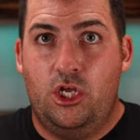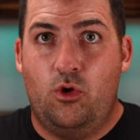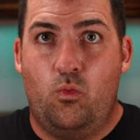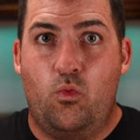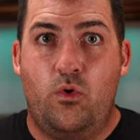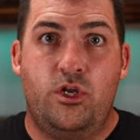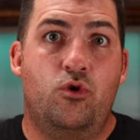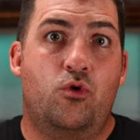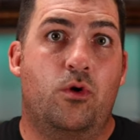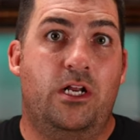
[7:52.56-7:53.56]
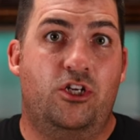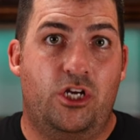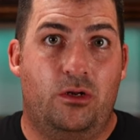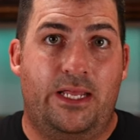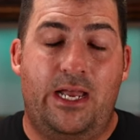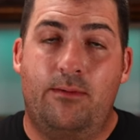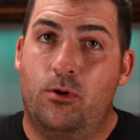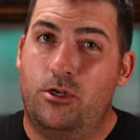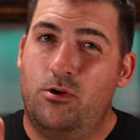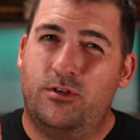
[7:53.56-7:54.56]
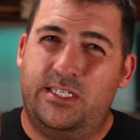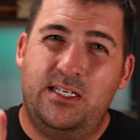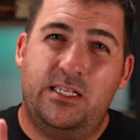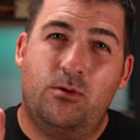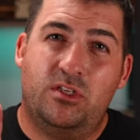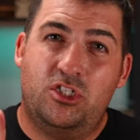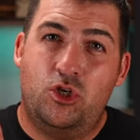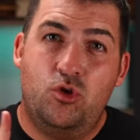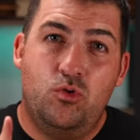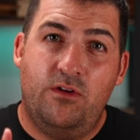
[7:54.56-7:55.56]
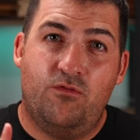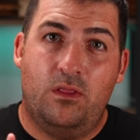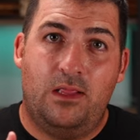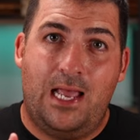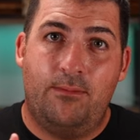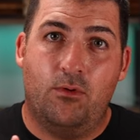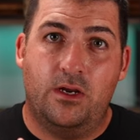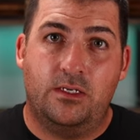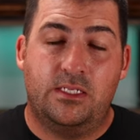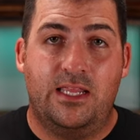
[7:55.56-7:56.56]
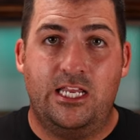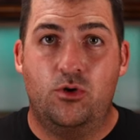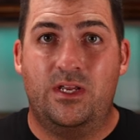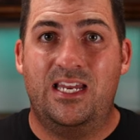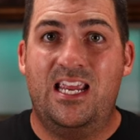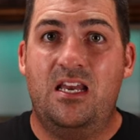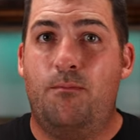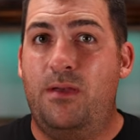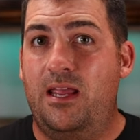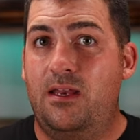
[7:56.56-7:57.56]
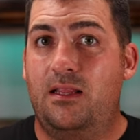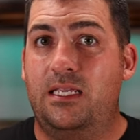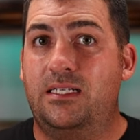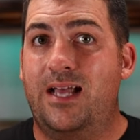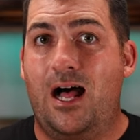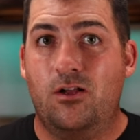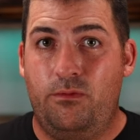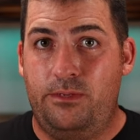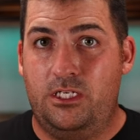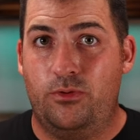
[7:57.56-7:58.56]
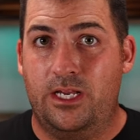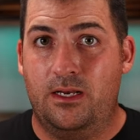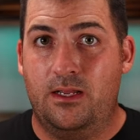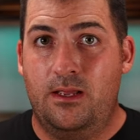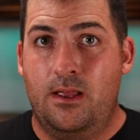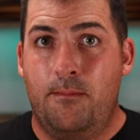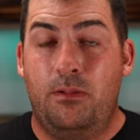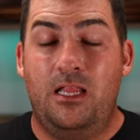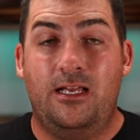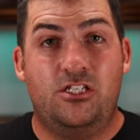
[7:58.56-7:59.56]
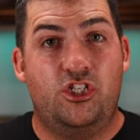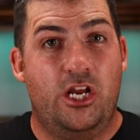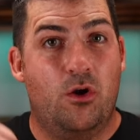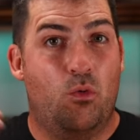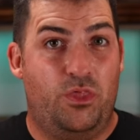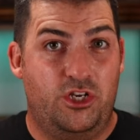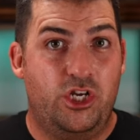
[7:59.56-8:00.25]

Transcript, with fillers: when you create a shared library, you're dealing with two different libraries that you can independently toggle between, plus share the